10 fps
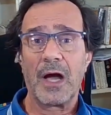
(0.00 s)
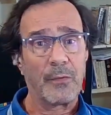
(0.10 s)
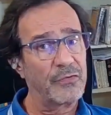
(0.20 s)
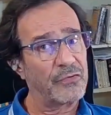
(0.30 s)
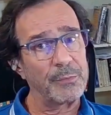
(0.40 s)

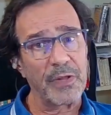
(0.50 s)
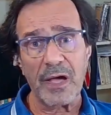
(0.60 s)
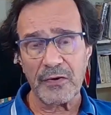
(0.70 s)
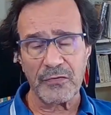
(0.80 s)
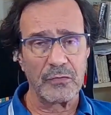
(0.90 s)
Our
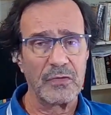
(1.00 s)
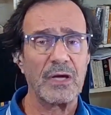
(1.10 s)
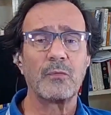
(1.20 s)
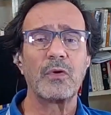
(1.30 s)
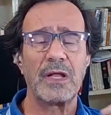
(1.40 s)
suppliers, do
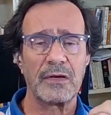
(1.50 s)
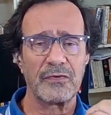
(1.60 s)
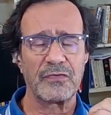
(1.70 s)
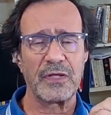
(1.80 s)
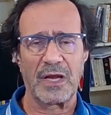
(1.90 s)
they really
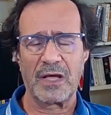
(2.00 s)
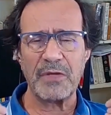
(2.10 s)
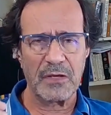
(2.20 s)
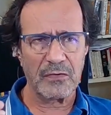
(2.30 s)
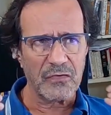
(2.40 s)
understand? I'm
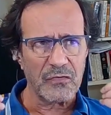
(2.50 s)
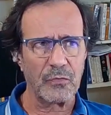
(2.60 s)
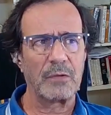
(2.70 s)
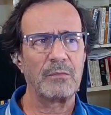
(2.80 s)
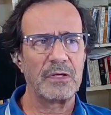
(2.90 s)
being
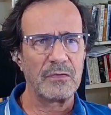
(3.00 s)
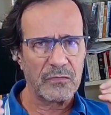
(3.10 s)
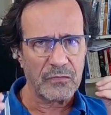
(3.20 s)
extremely